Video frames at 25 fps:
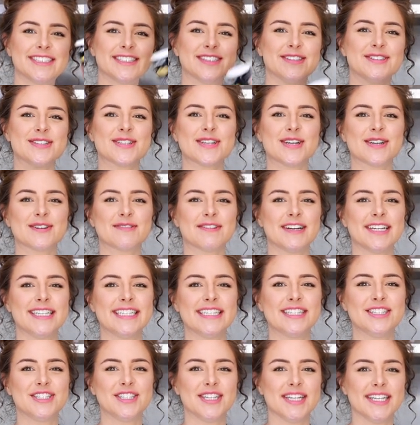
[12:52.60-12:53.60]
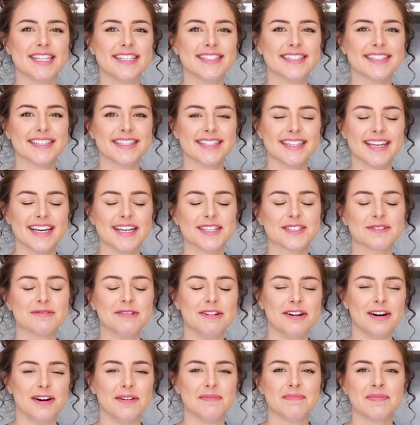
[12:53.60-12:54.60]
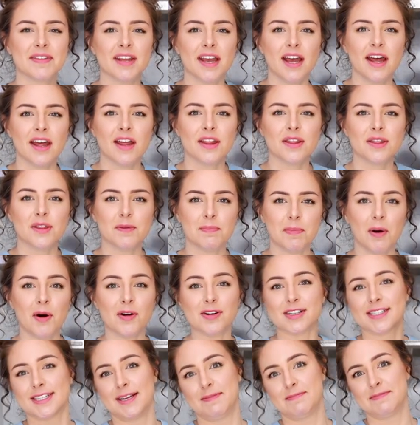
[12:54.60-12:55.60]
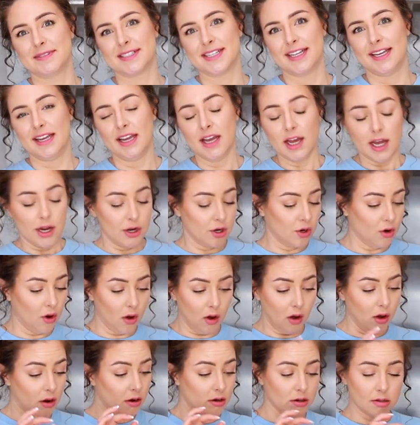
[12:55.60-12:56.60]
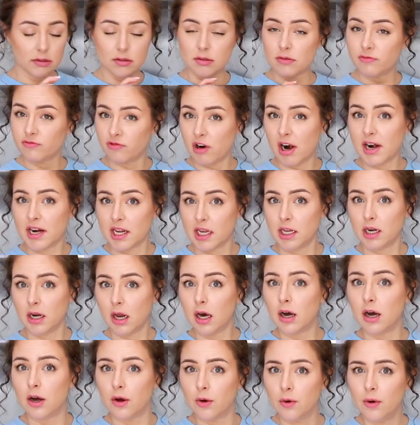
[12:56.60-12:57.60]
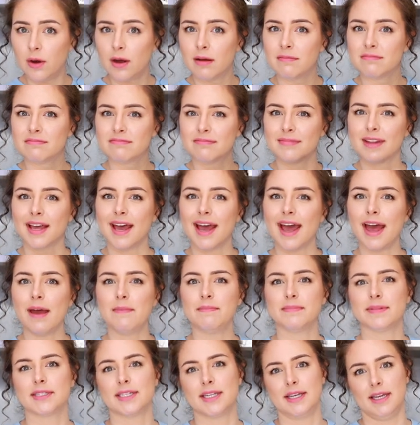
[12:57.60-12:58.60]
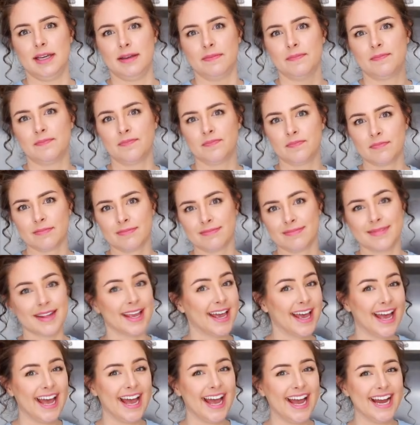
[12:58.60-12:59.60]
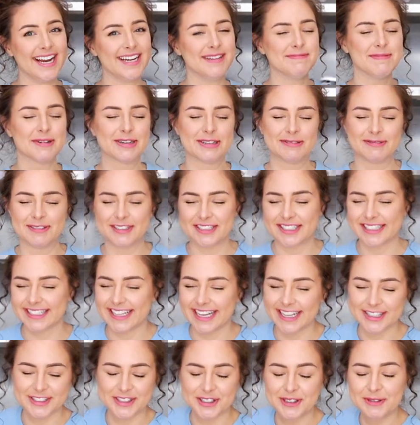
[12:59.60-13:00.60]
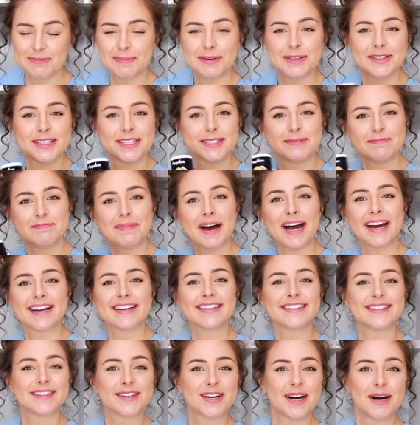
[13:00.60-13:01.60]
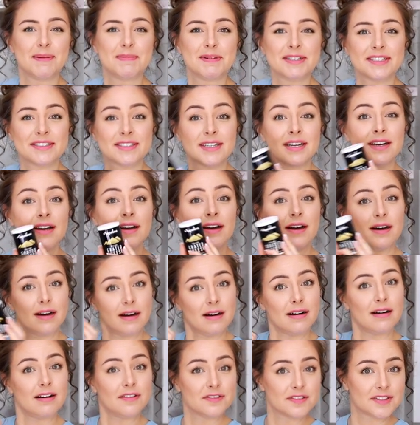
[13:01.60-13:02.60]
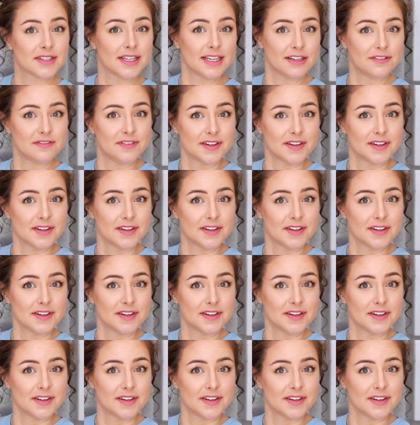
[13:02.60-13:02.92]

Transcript: to use our grated cheese. Guess what? The pot's empty. Not running low, empty. Anybody want to guess who put this back in the cupboard? after they'd